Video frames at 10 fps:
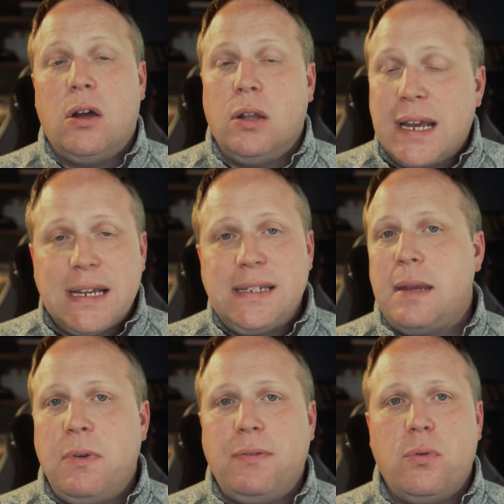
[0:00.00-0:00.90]
And like I
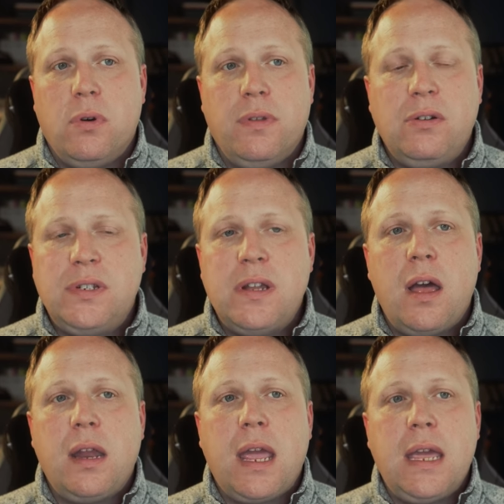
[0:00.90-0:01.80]
said before, there's
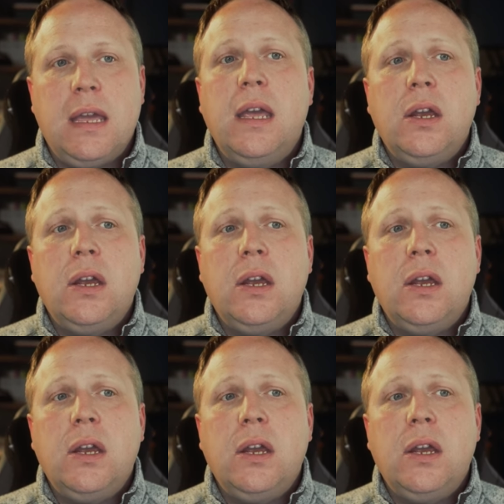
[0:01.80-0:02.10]
not a